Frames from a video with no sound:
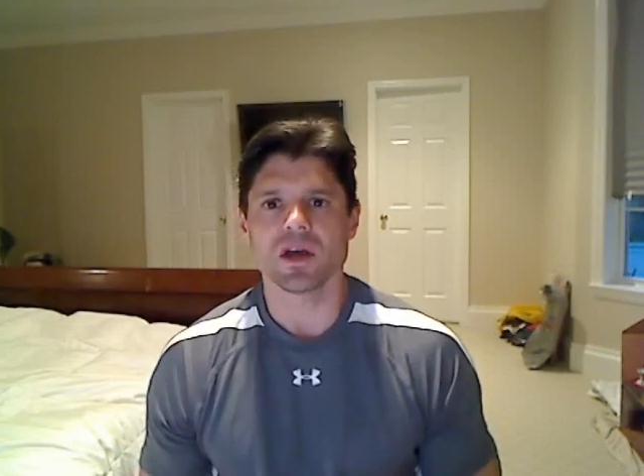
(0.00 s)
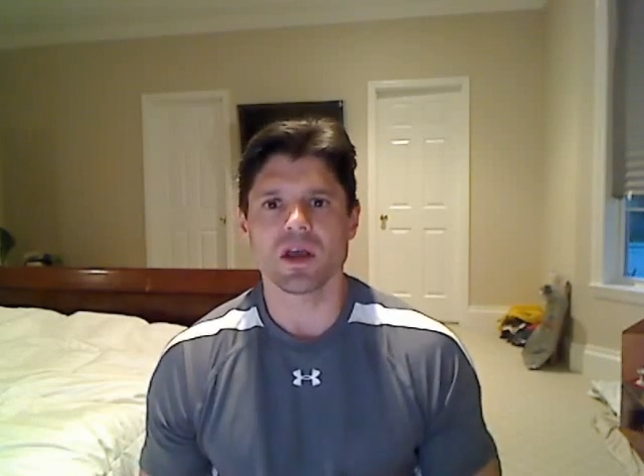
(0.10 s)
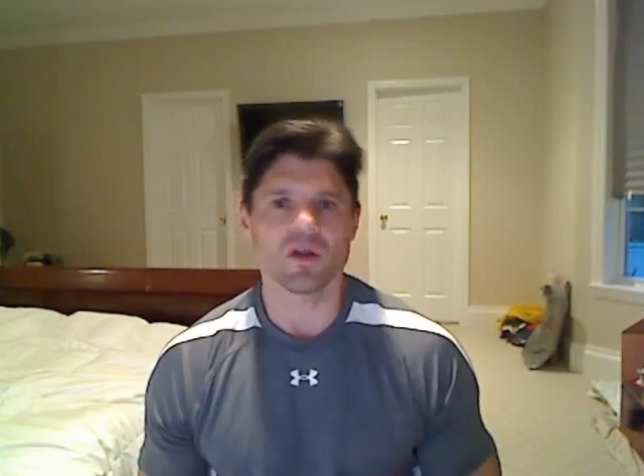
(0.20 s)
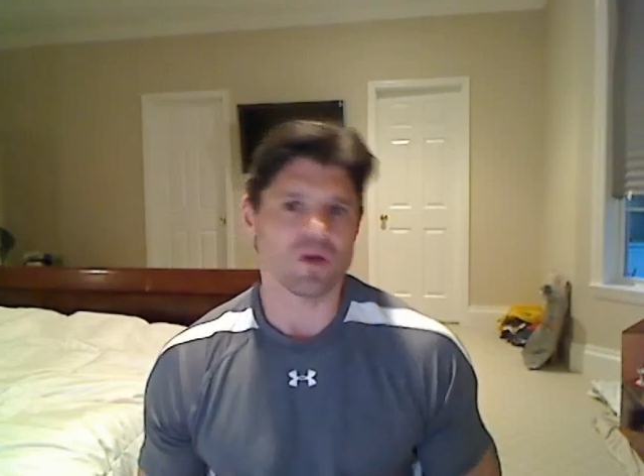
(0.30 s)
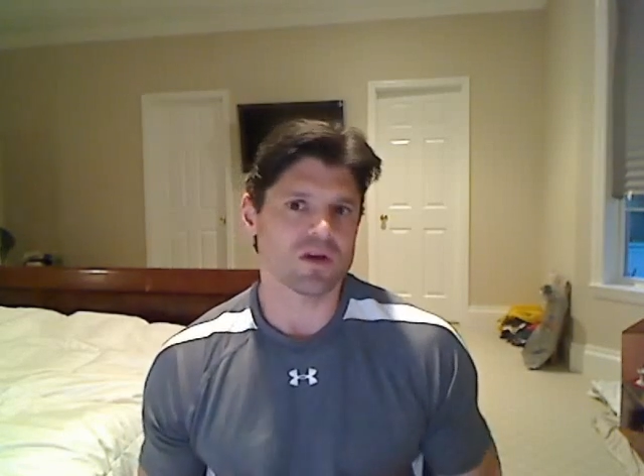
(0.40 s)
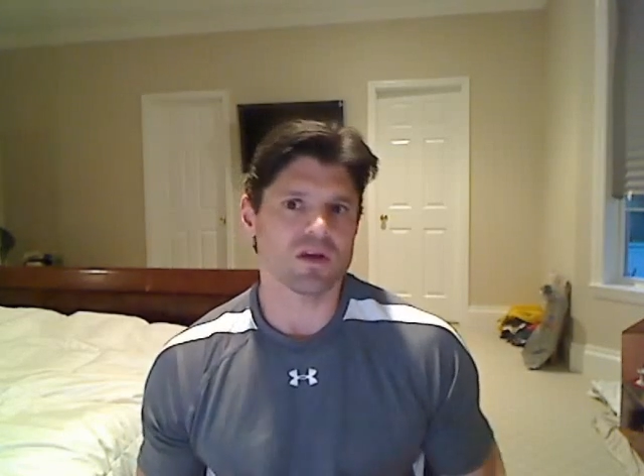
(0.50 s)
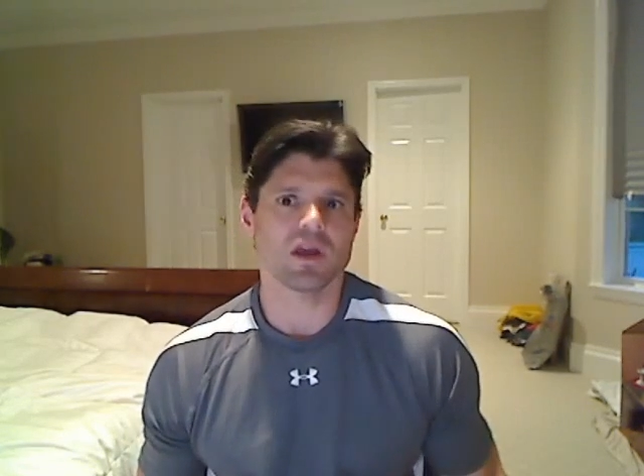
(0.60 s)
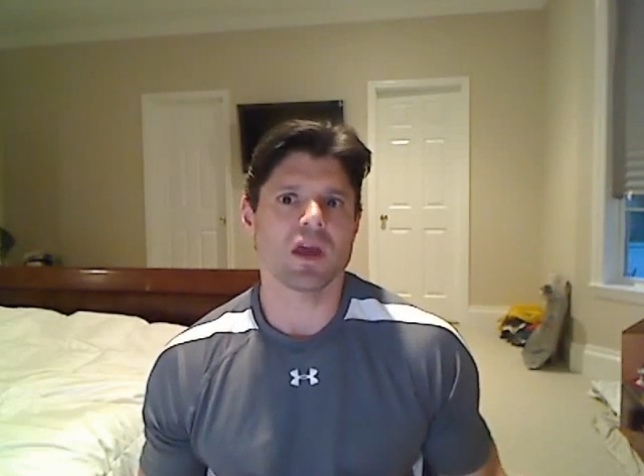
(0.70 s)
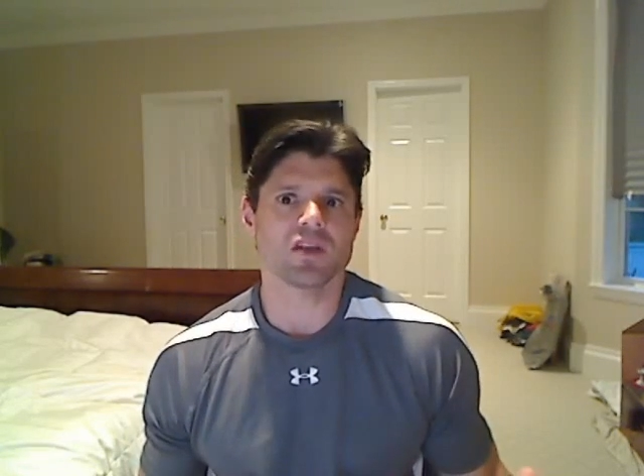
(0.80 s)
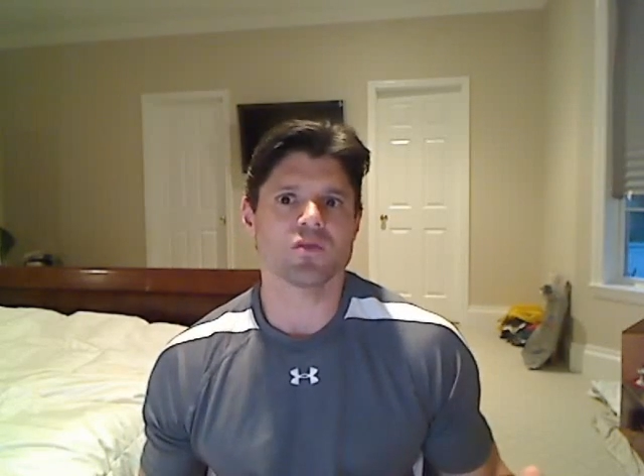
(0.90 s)
Look,
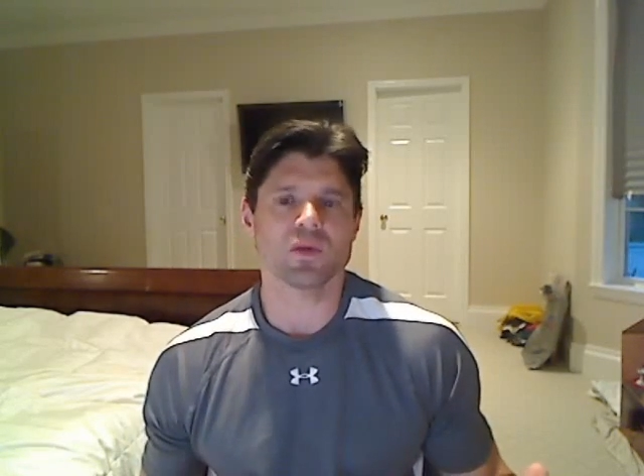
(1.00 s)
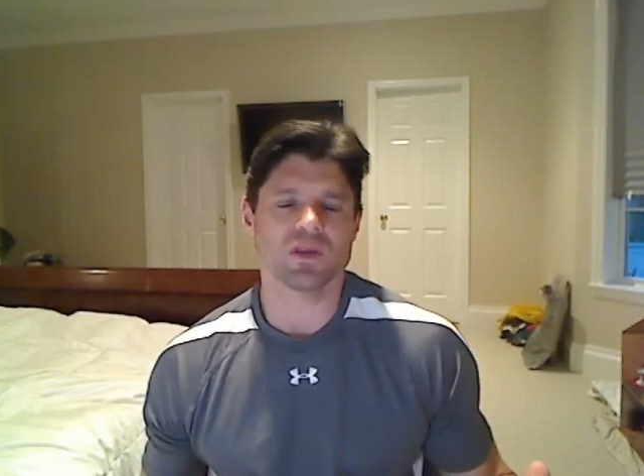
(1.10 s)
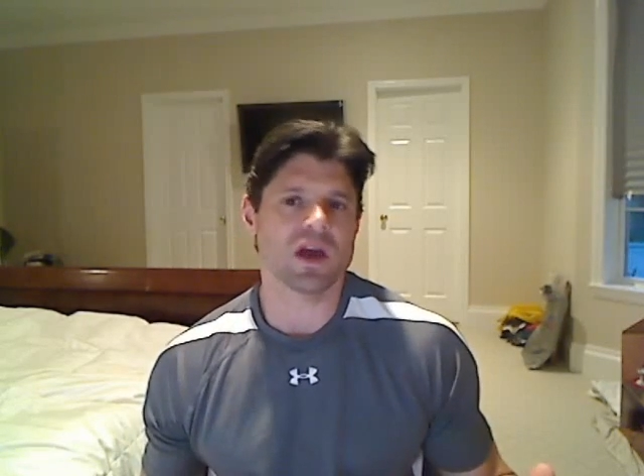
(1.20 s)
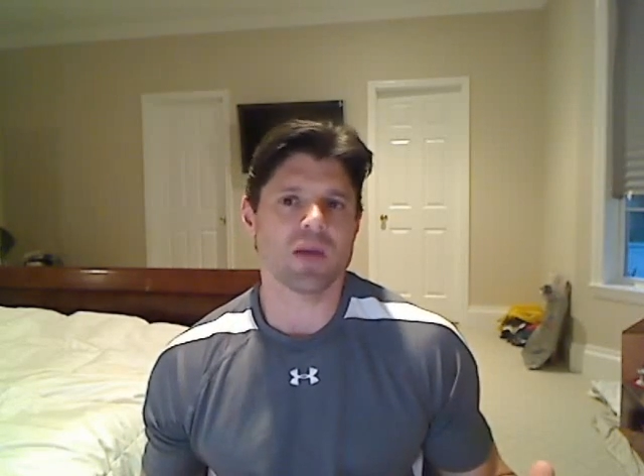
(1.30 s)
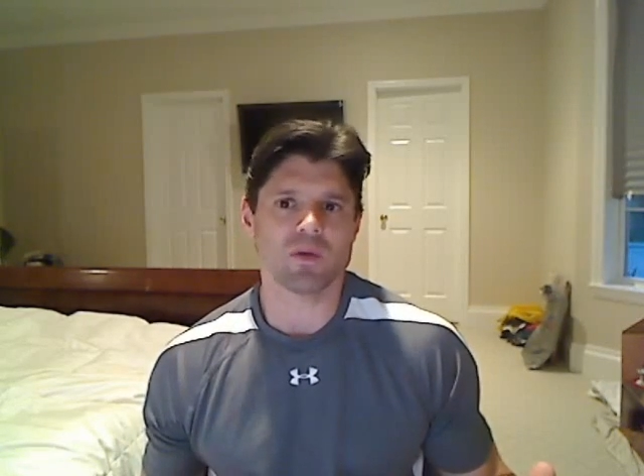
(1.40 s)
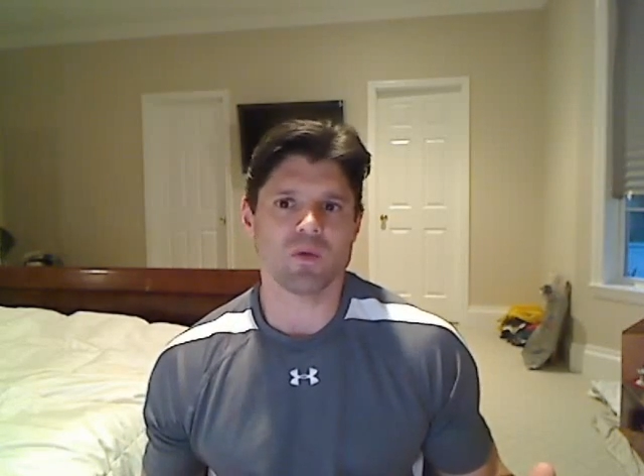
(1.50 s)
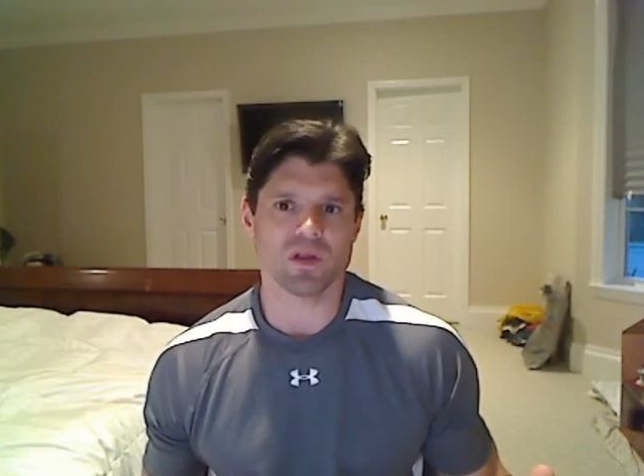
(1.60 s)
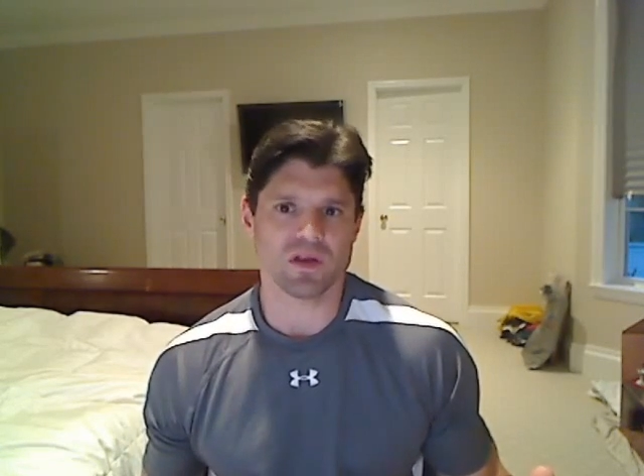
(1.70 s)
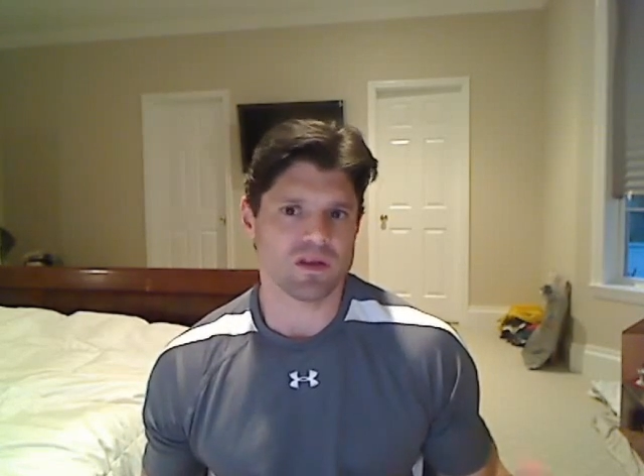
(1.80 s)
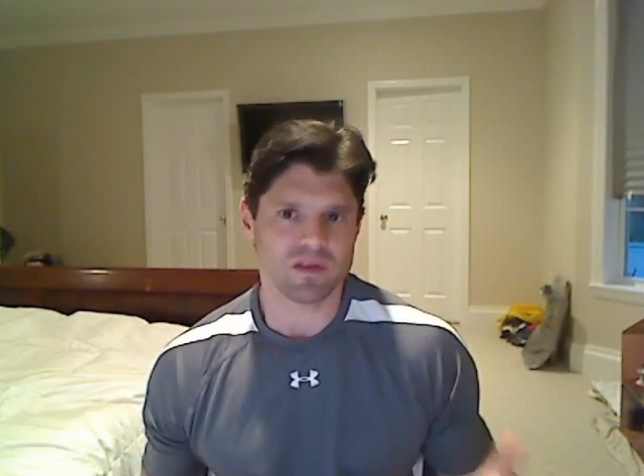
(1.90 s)
you gotta be
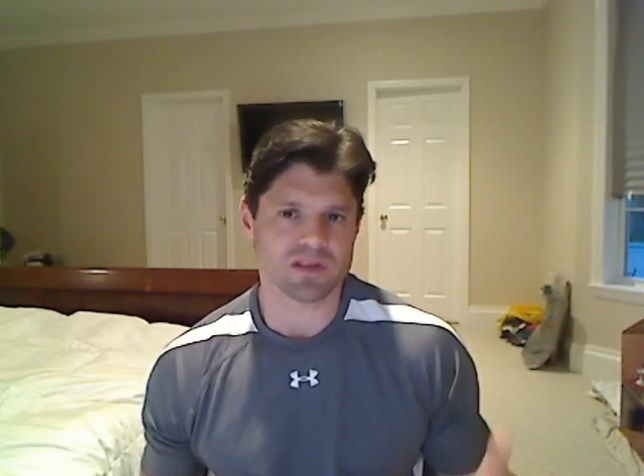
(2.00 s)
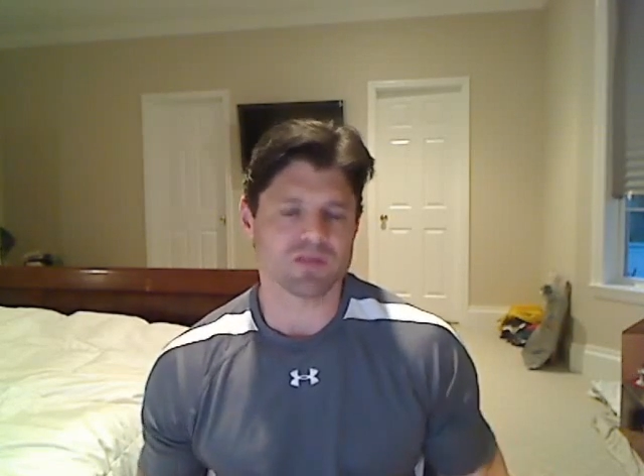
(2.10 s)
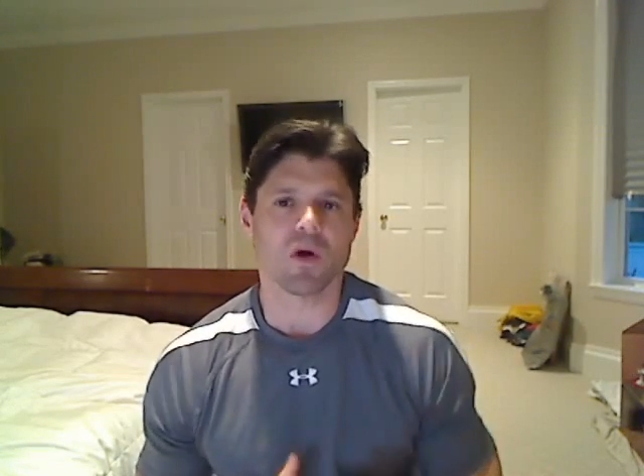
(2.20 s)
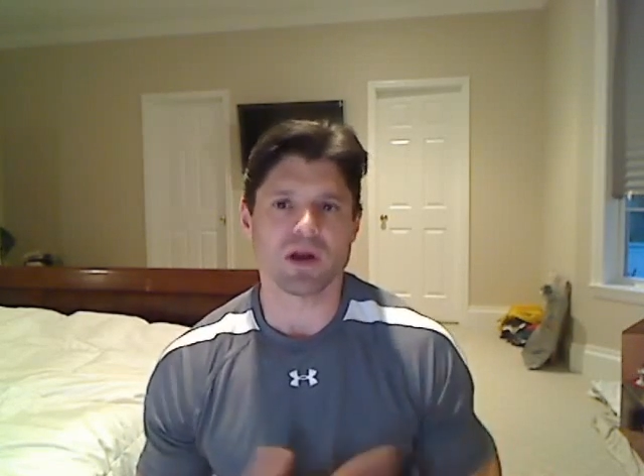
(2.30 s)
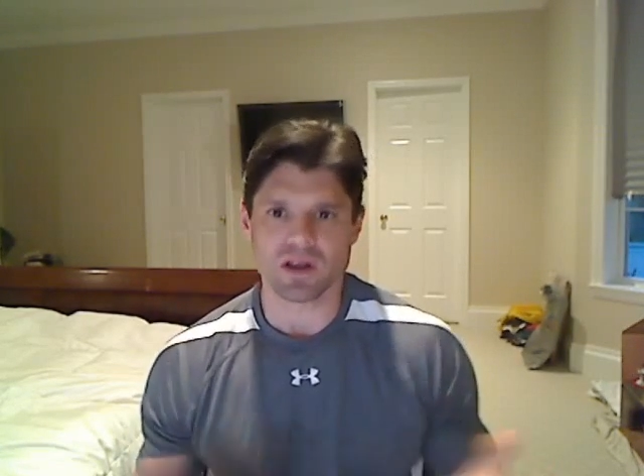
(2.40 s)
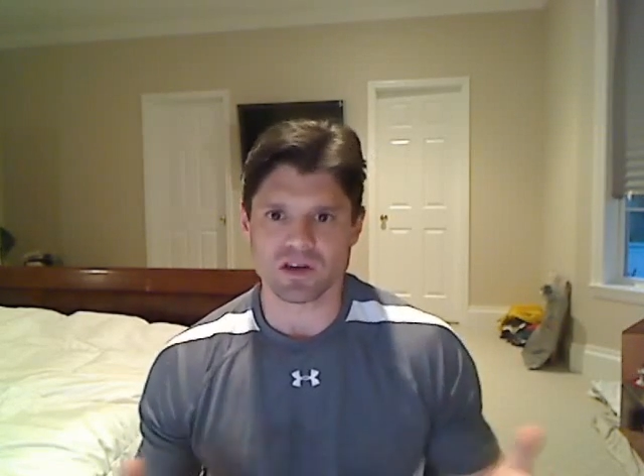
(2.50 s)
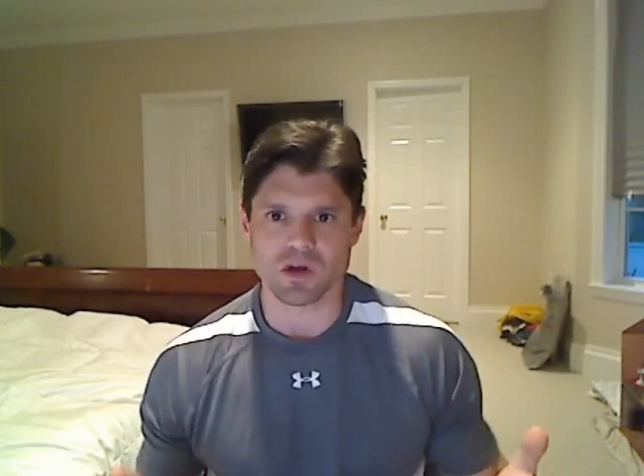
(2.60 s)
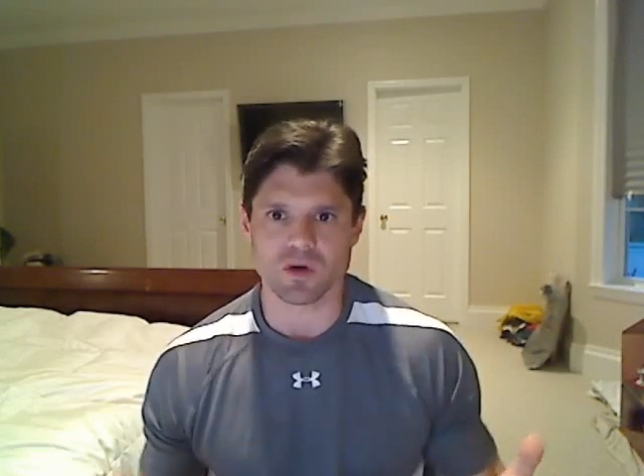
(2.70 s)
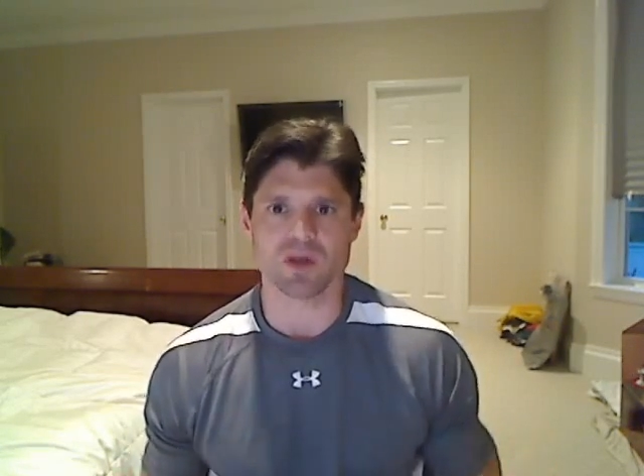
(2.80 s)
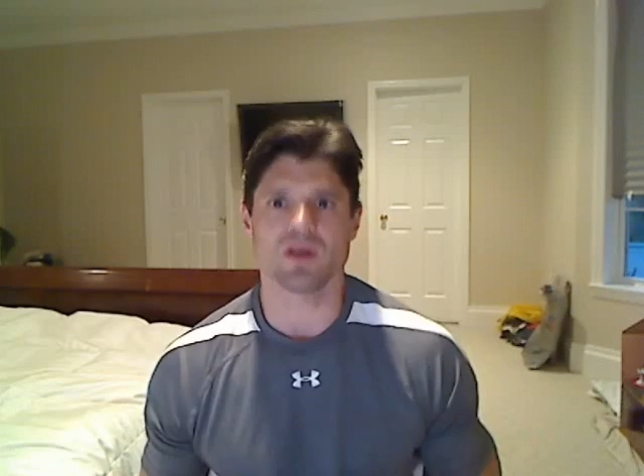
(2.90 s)
real. That's a marketing
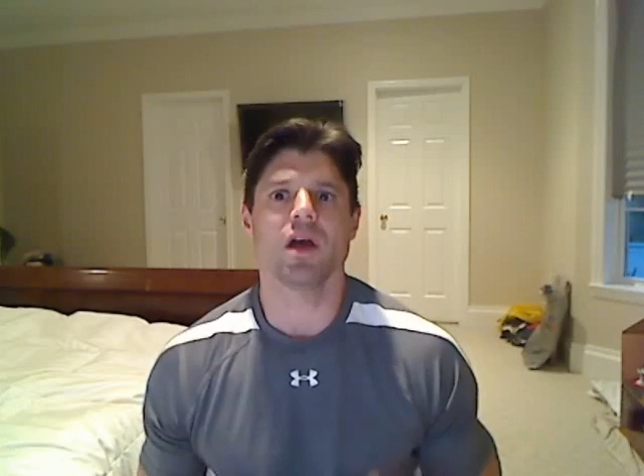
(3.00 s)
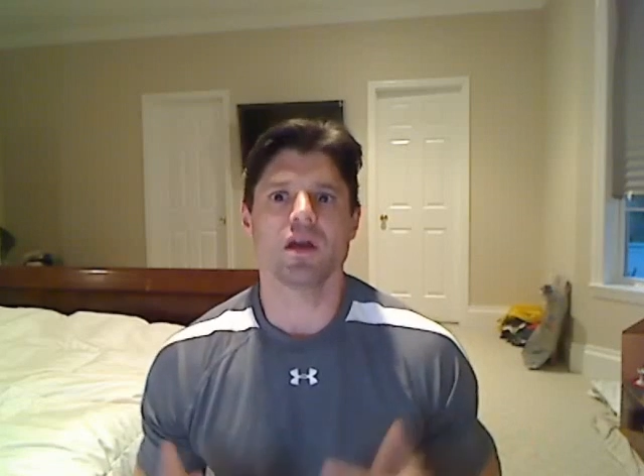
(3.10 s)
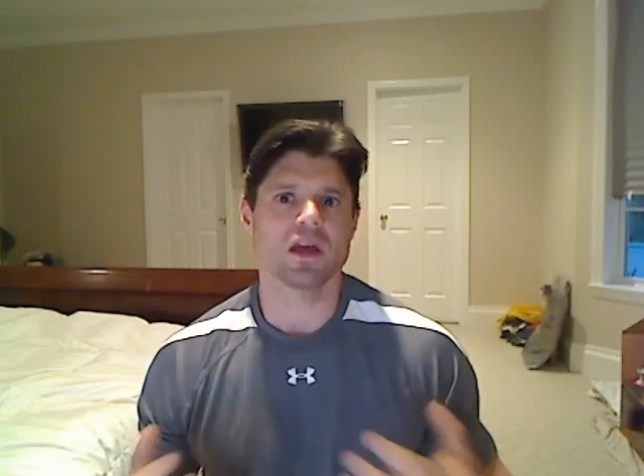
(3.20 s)
slogan.